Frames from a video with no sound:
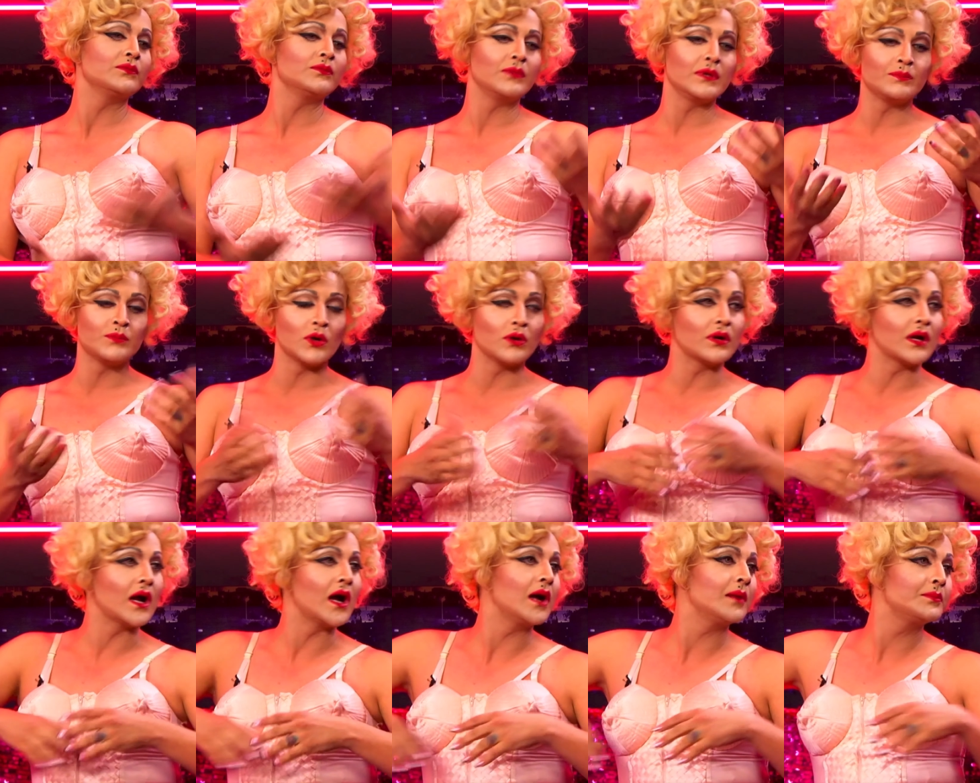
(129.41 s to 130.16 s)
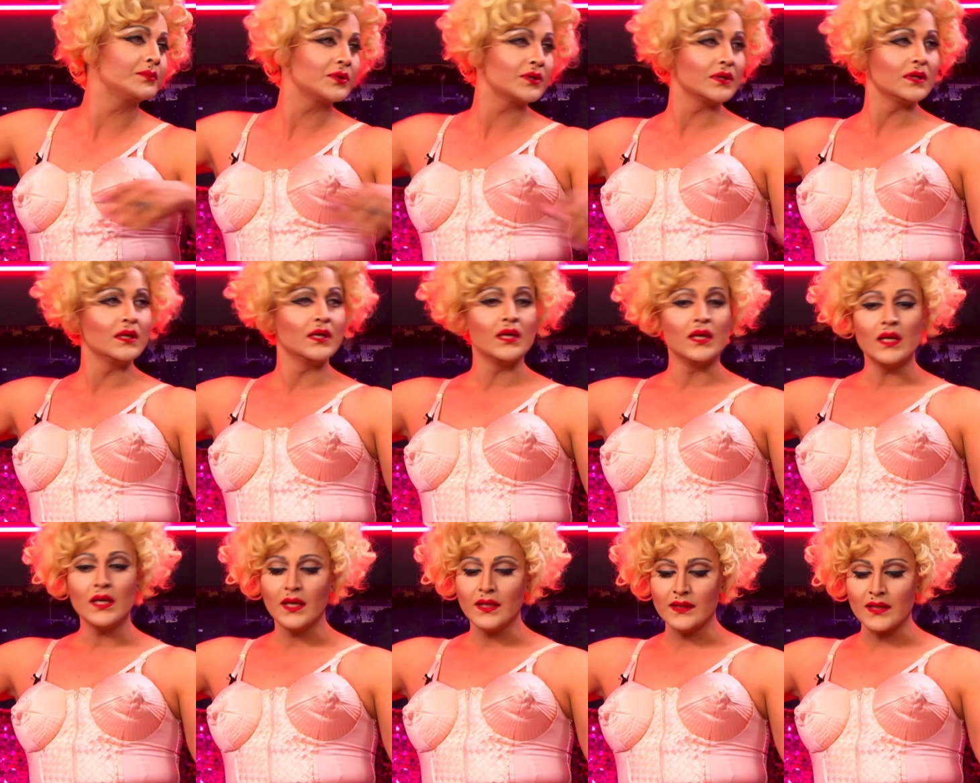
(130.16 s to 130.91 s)
we broke up,
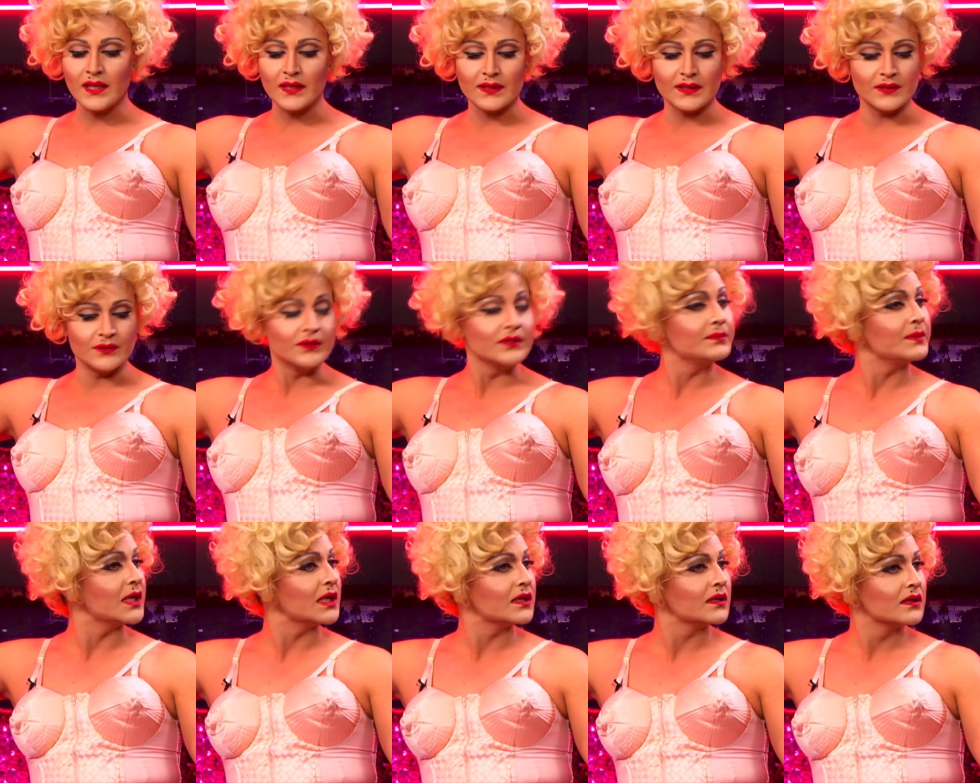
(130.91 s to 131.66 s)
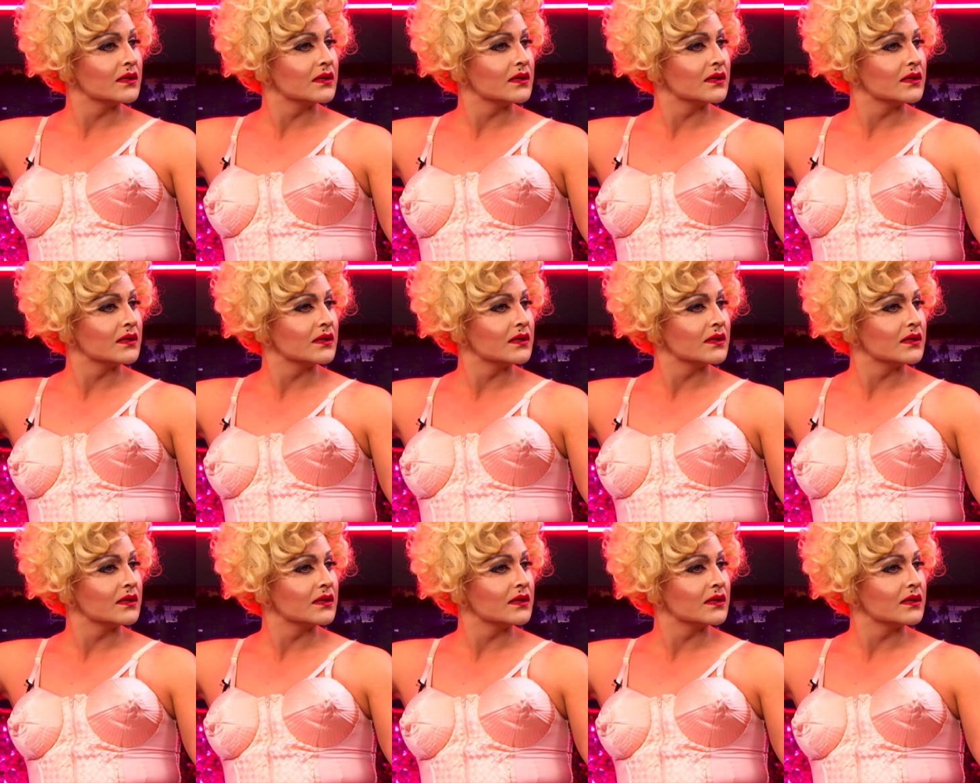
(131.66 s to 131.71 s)
and that killed me.